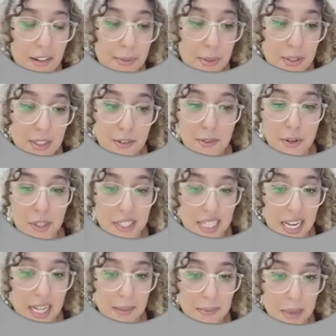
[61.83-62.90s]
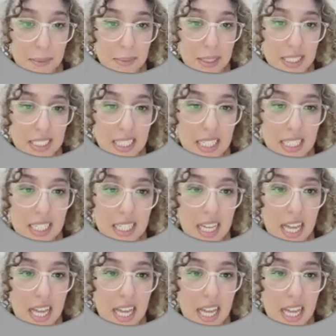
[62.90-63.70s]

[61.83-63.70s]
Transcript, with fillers: because I've already had my meeting